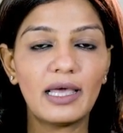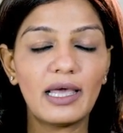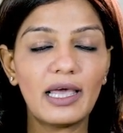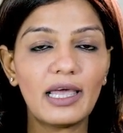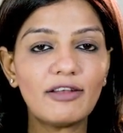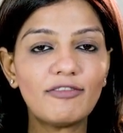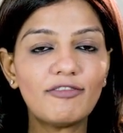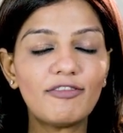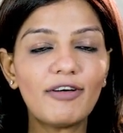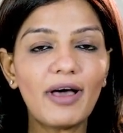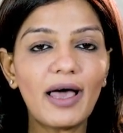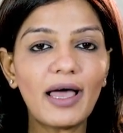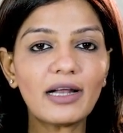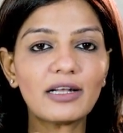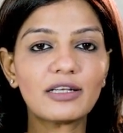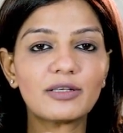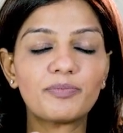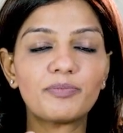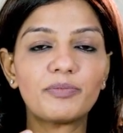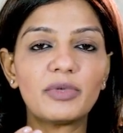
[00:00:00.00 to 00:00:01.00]
In
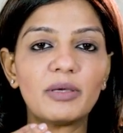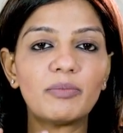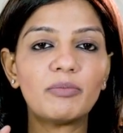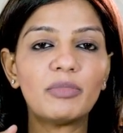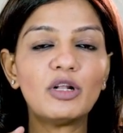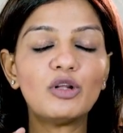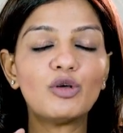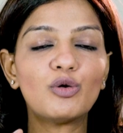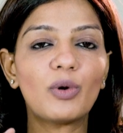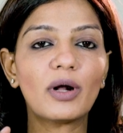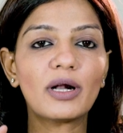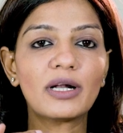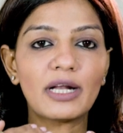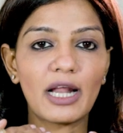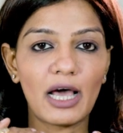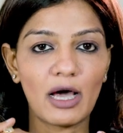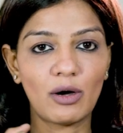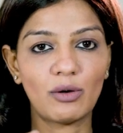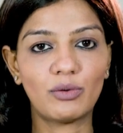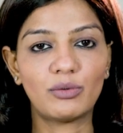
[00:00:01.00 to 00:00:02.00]
fact, people who are
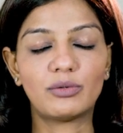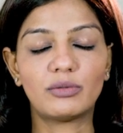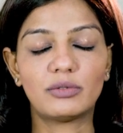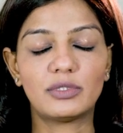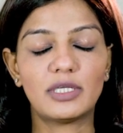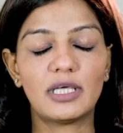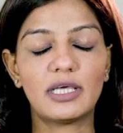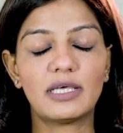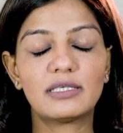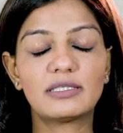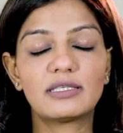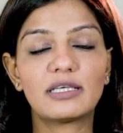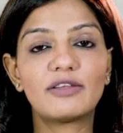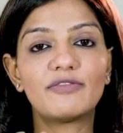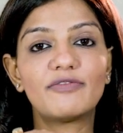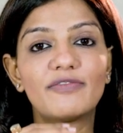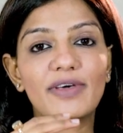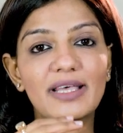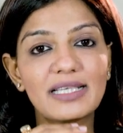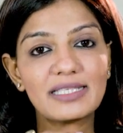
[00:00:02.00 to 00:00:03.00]
nowadays
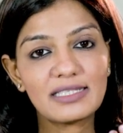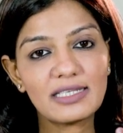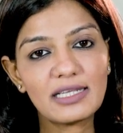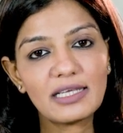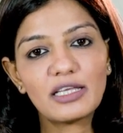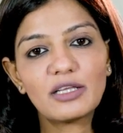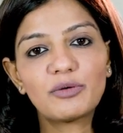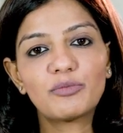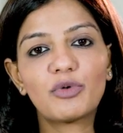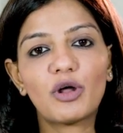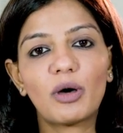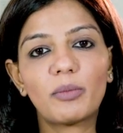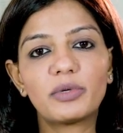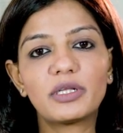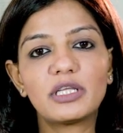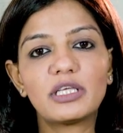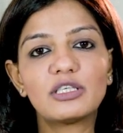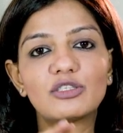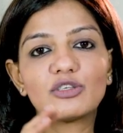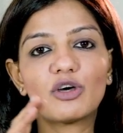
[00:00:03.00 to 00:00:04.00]
investing in
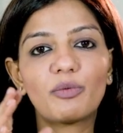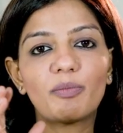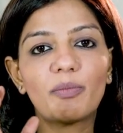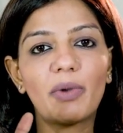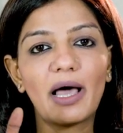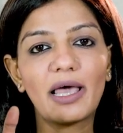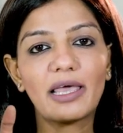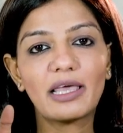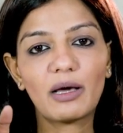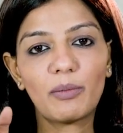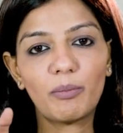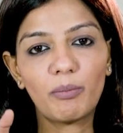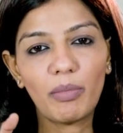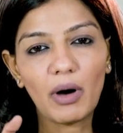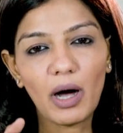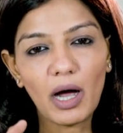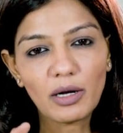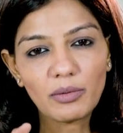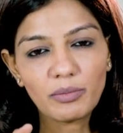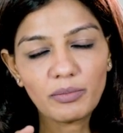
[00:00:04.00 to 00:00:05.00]
properties or buying
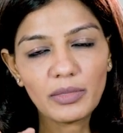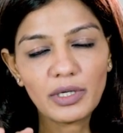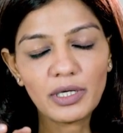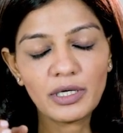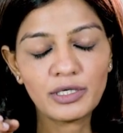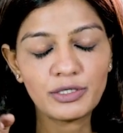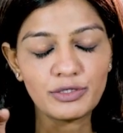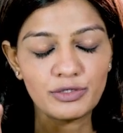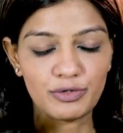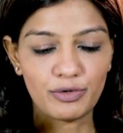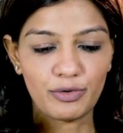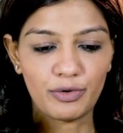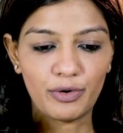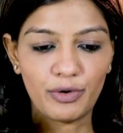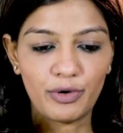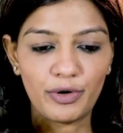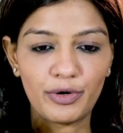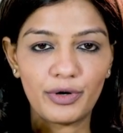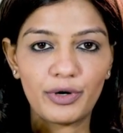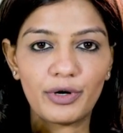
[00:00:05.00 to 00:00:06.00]
apartments
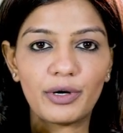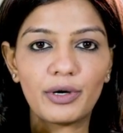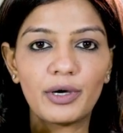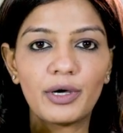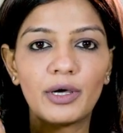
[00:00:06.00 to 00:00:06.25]
or